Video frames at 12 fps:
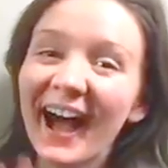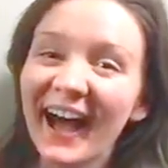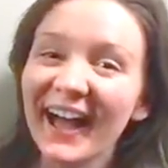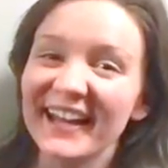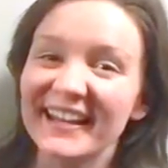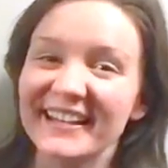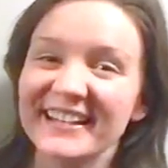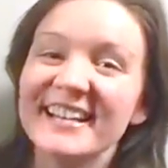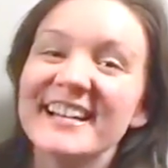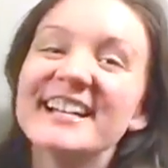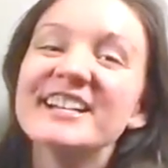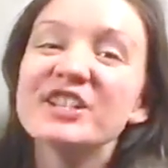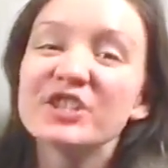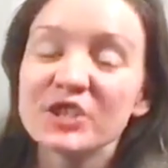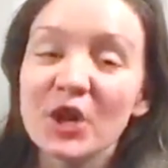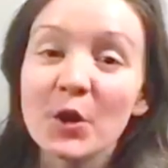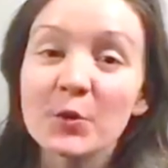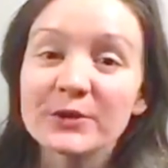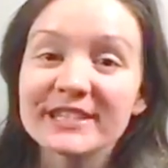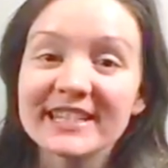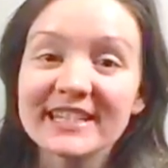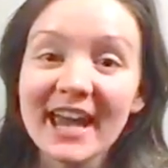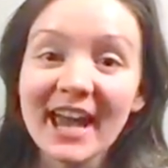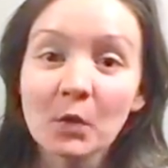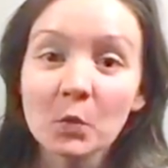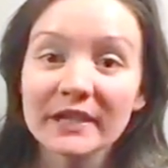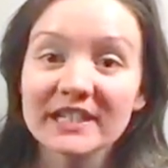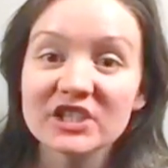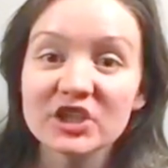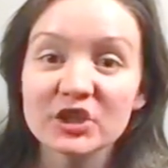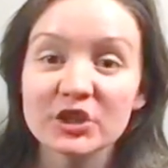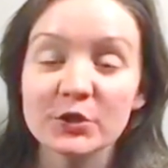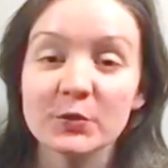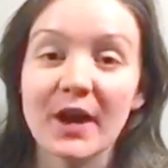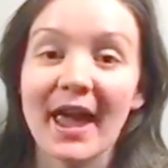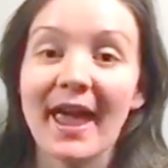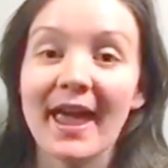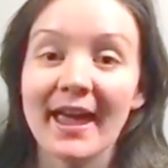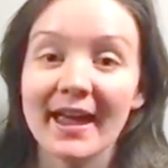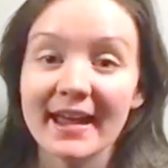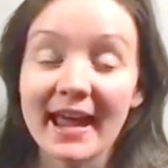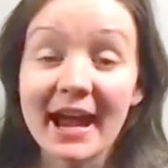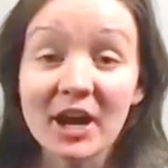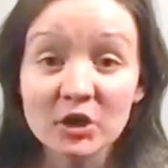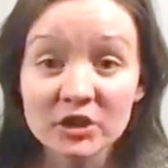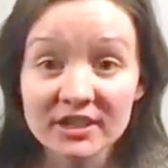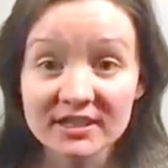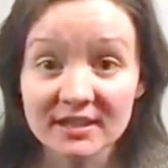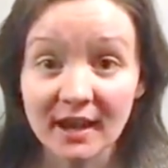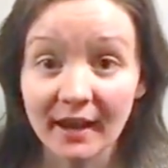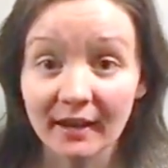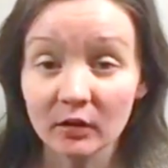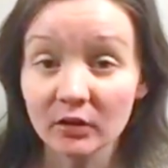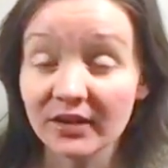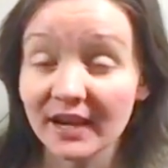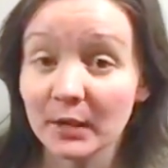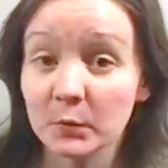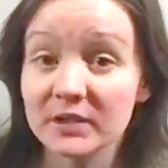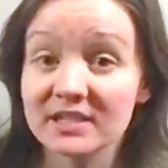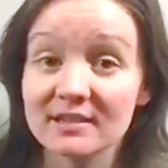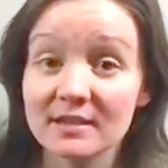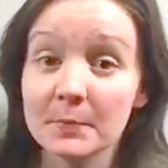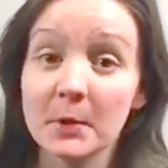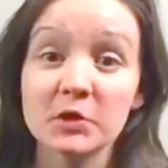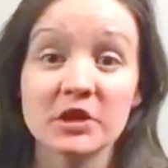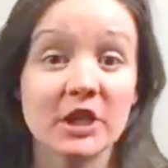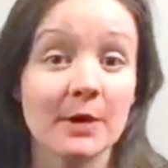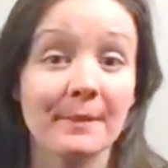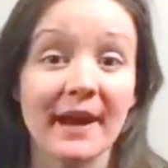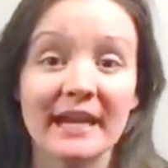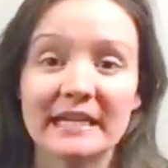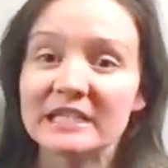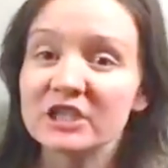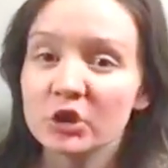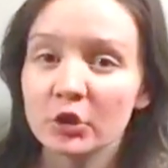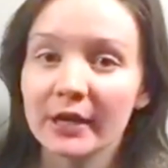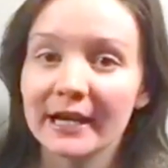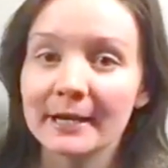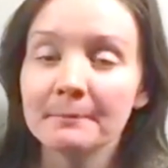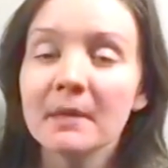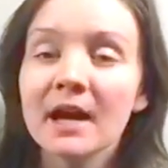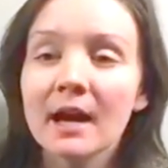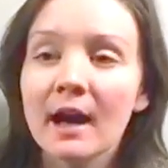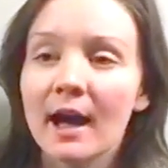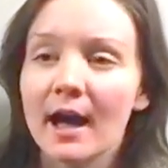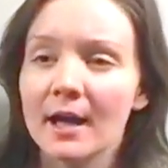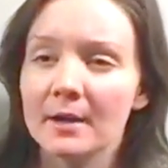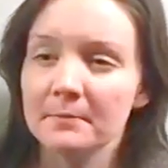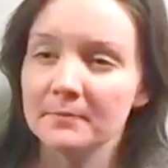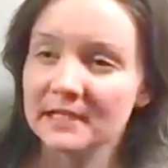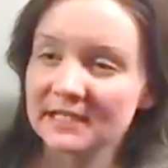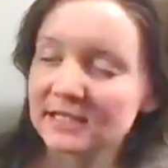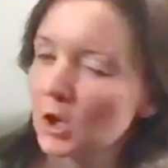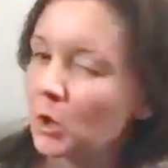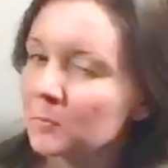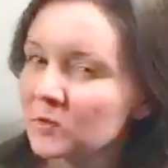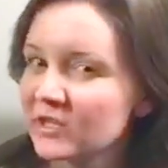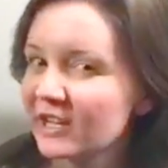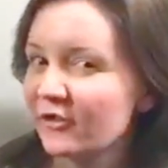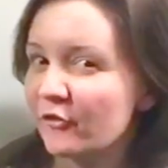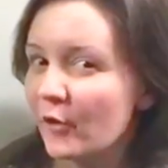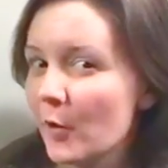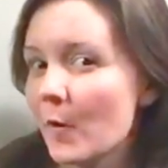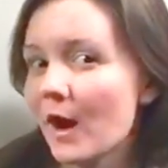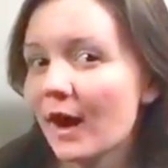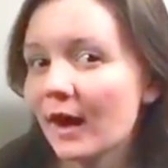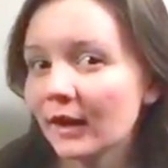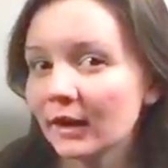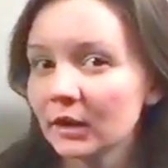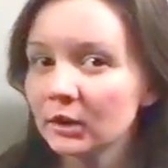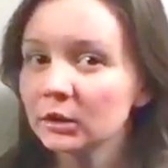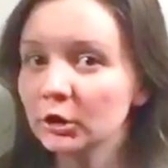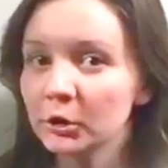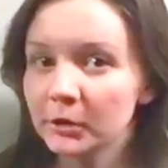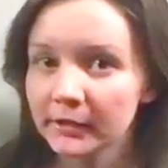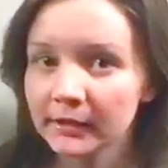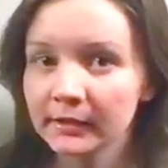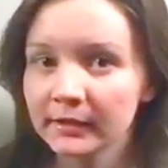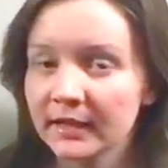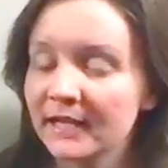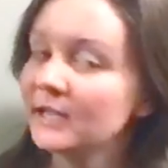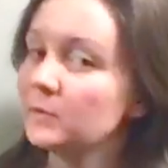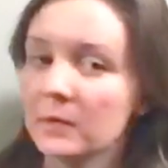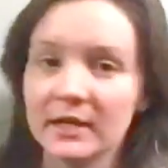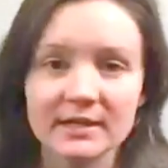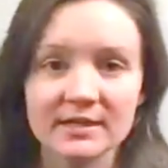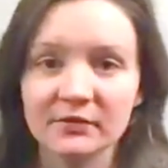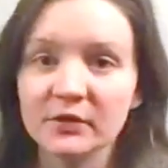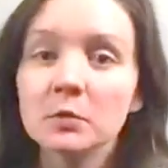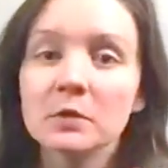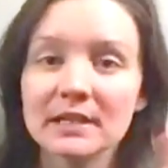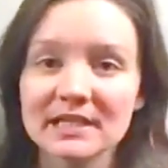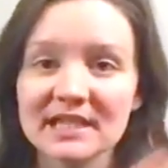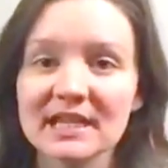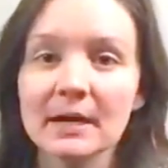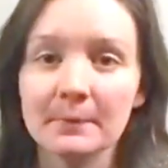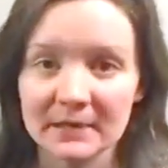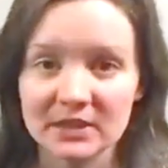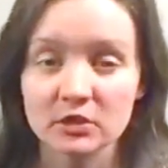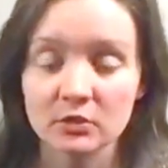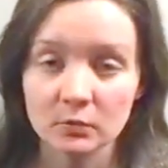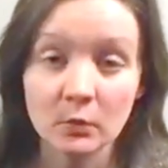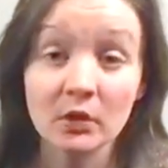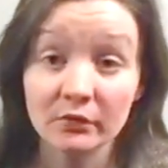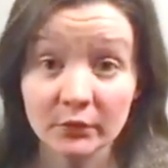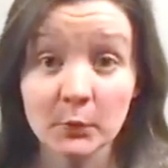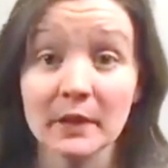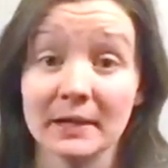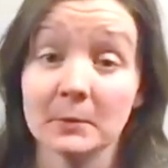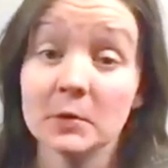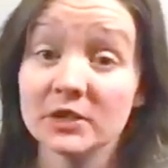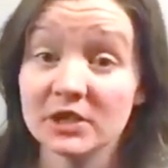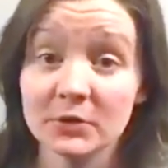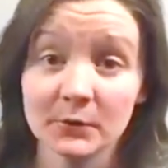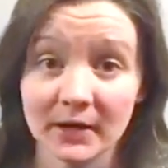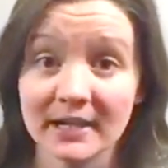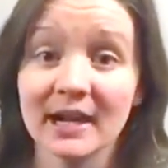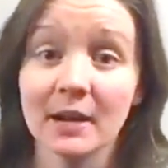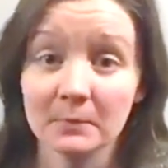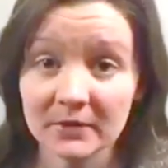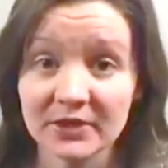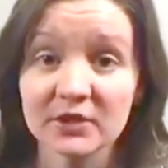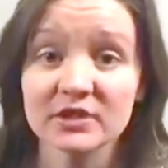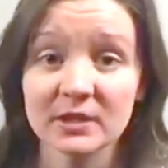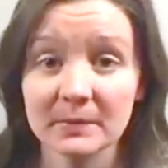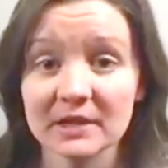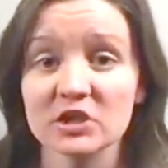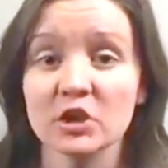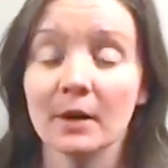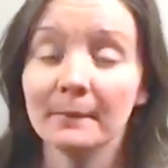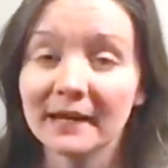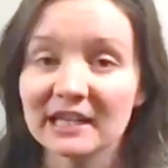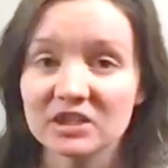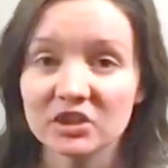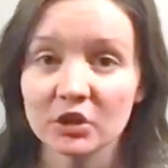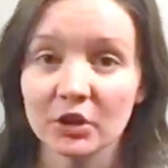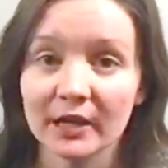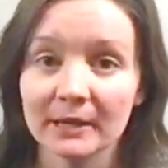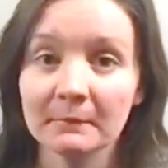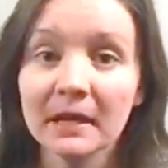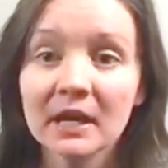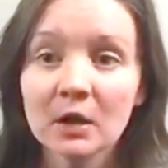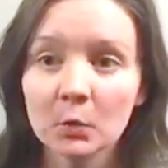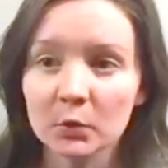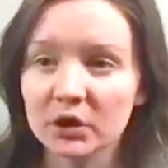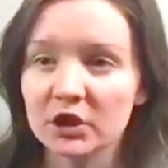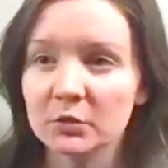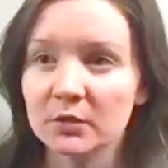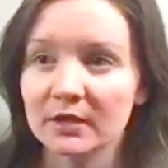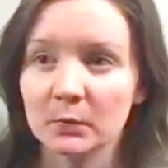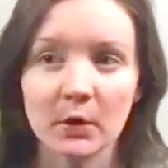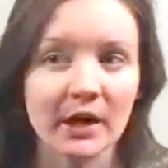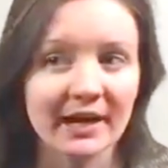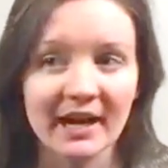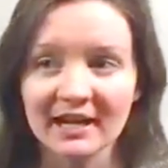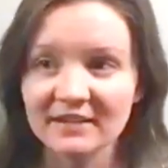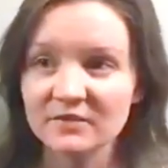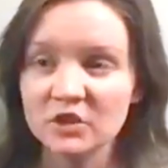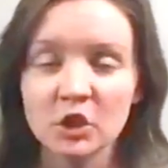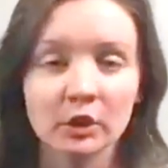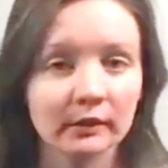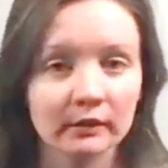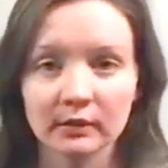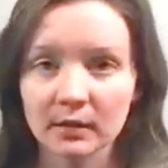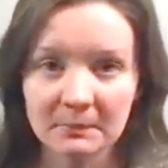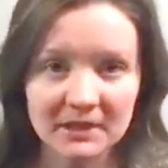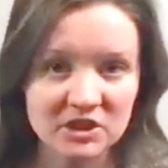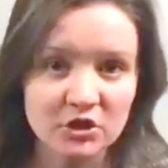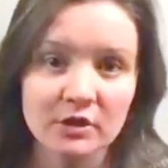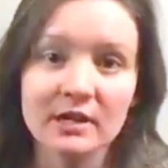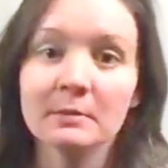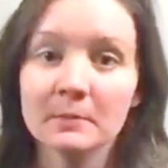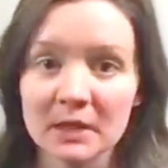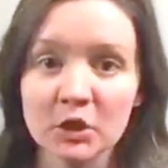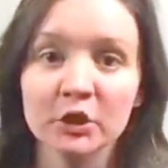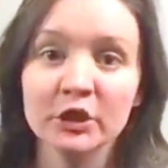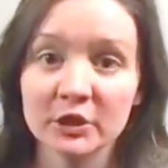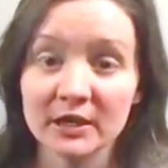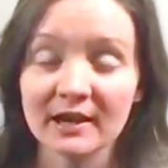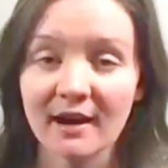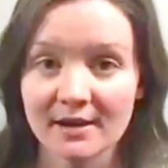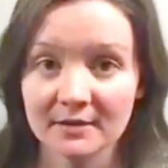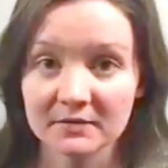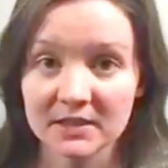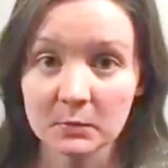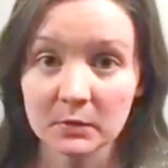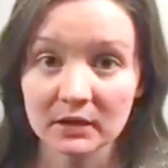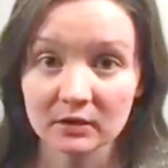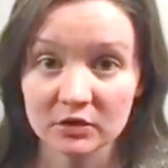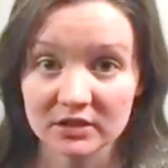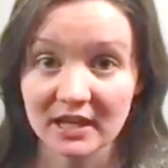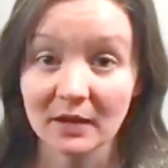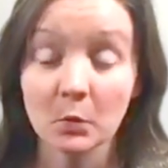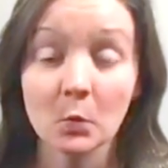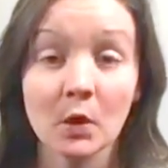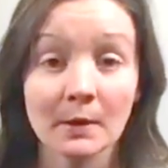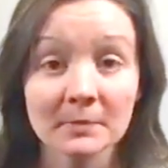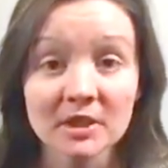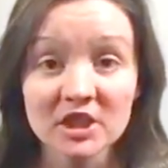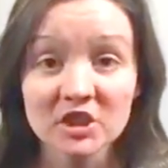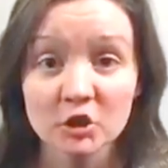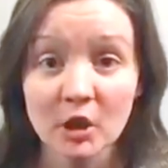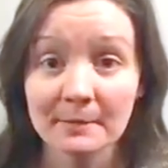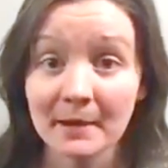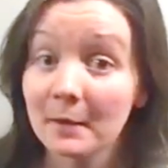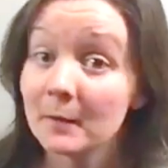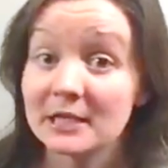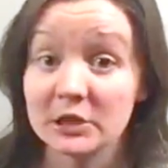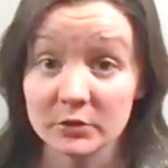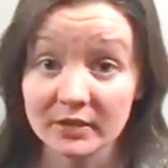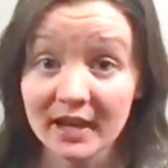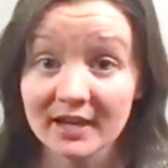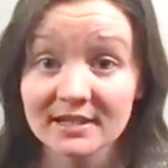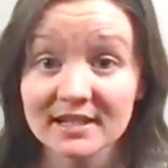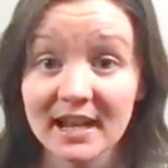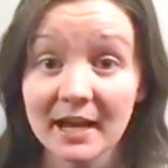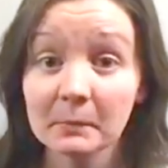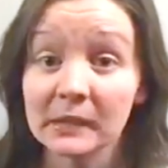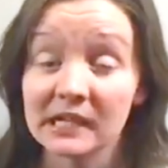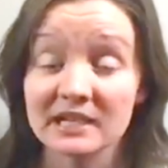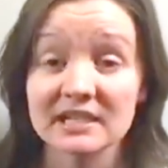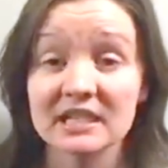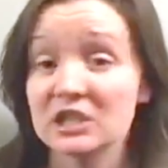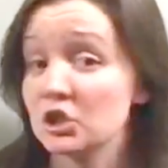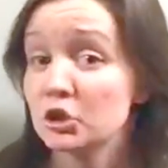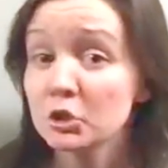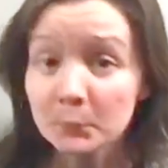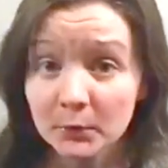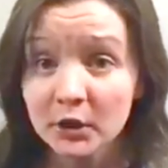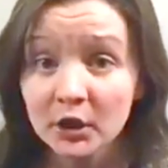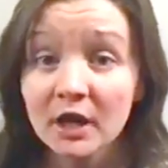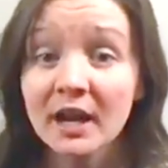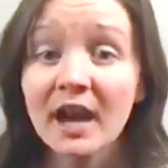Hi! So today I wanted to do a hairstyle that I recently posted on my Instagram. It's almost like a faux hawk look. Anyways, if you want to see a picture, well, for one, I'm going to do it right now, but there's a picture on my Instagram where I kind of took a picture in a mirror and you can kind of see what it looks like. Well, I'm going to describe how I do that today because it's a super